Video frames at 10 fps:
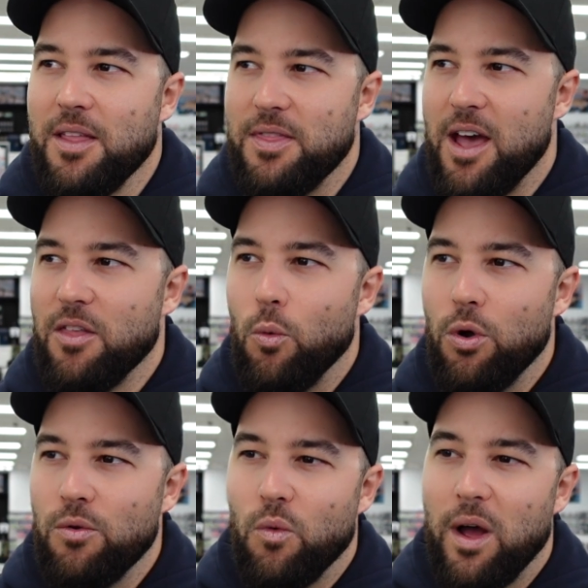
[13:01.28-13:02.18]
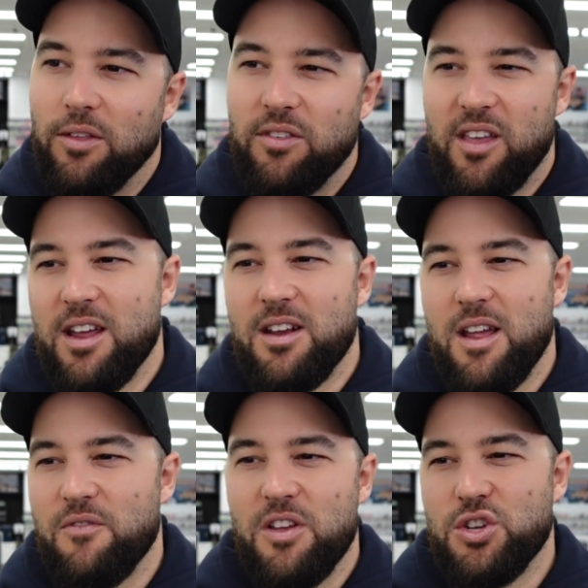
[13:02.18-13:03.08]
the other wooden ones, they
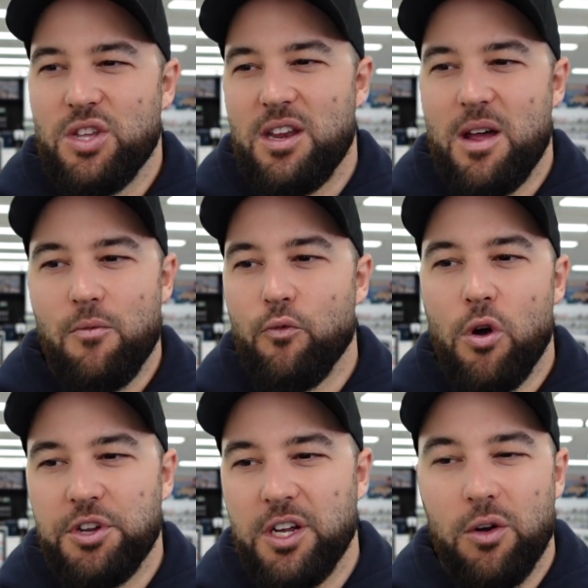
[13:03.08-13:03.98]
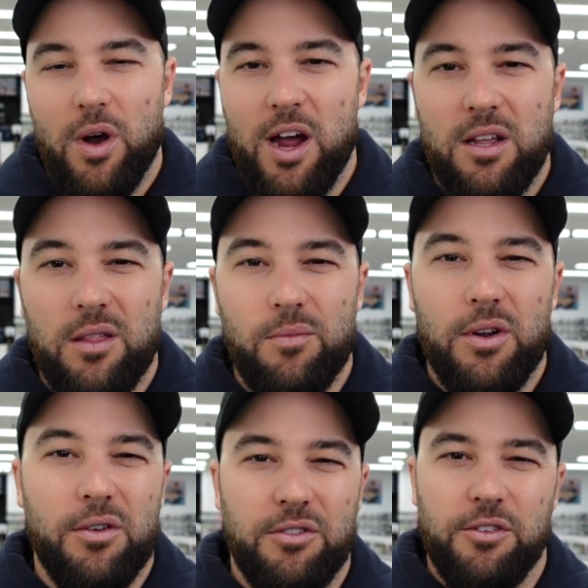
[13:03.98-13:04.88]
eventually end up rotting away and the
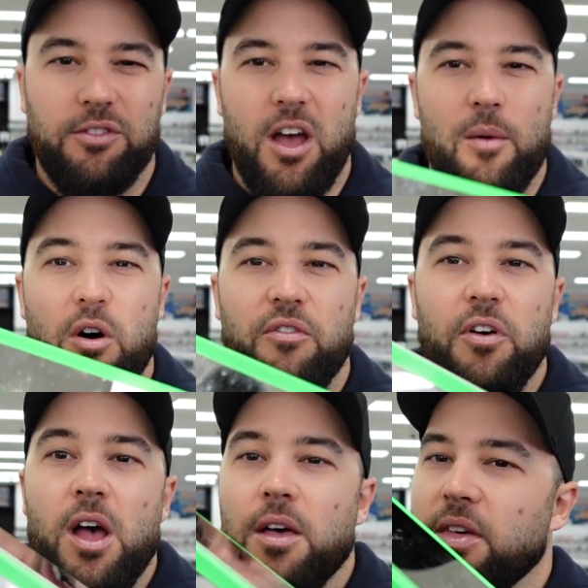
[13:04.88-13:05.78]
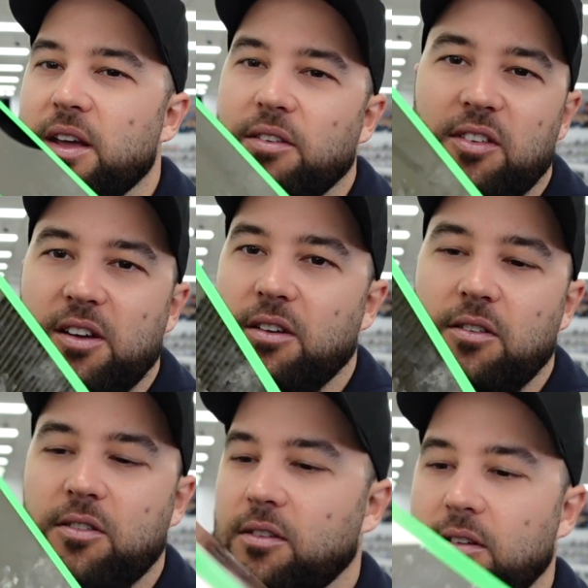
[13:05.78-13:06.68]
mirrors just come off. These
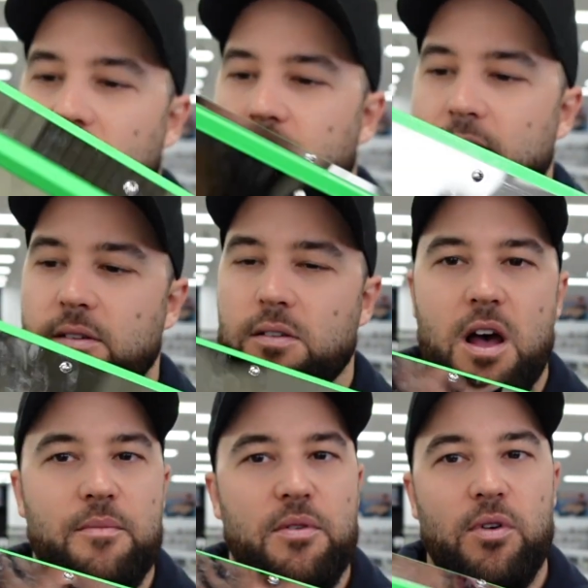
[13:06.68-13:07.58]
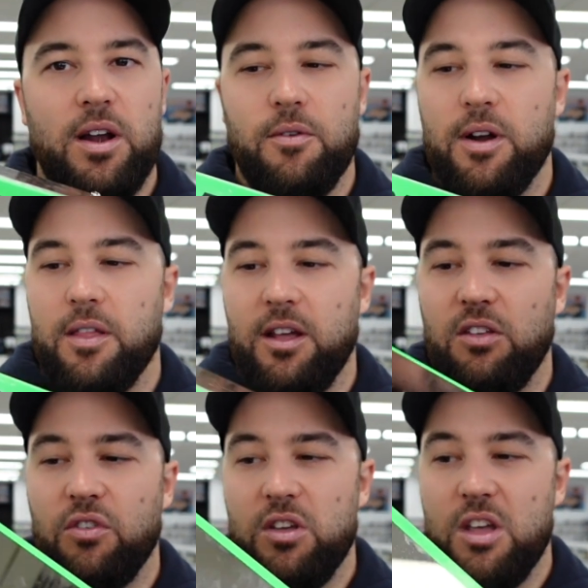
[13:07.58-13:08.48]
things, I've been running one of
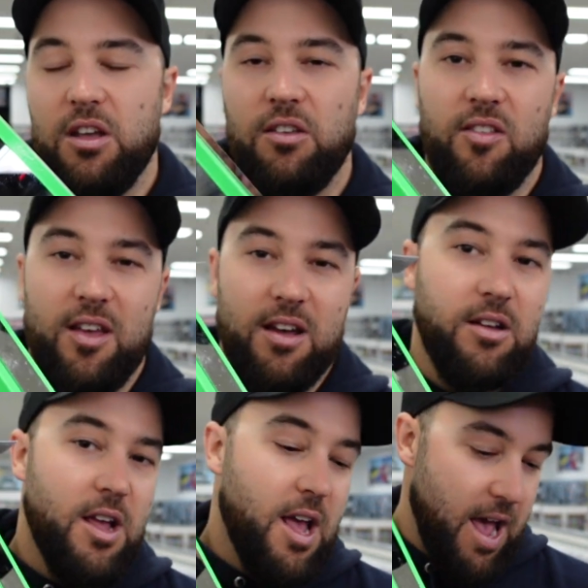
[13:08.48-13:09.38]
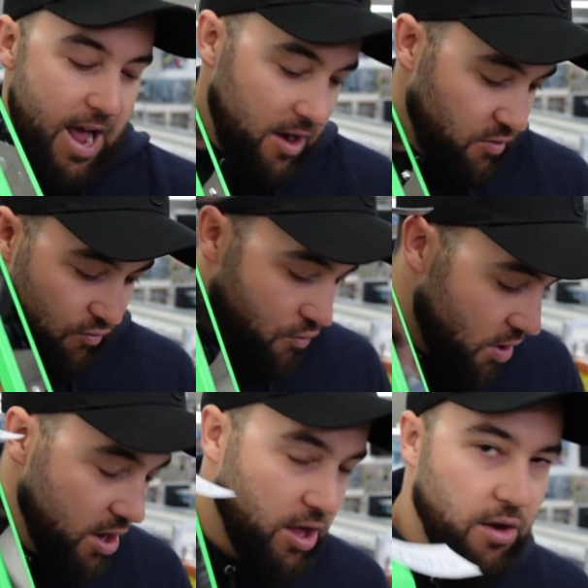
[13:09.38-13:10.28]
these for years now, and
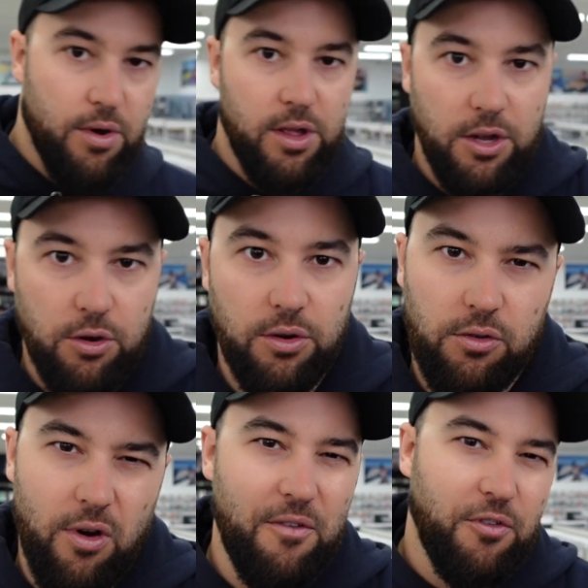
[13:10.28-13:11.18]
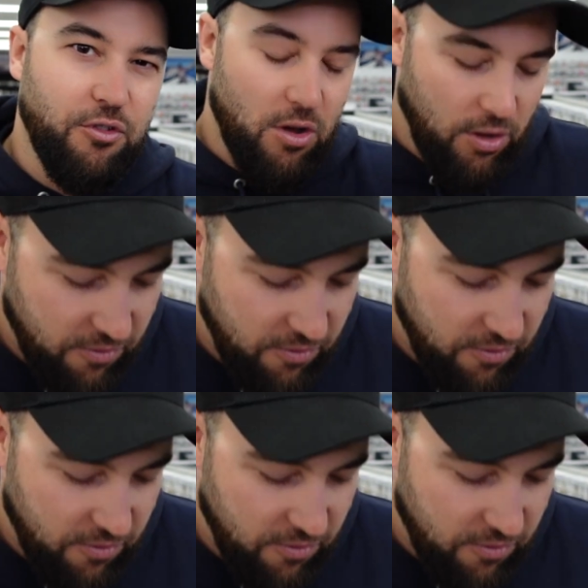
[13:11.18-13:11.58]
really, really good. Great for trolling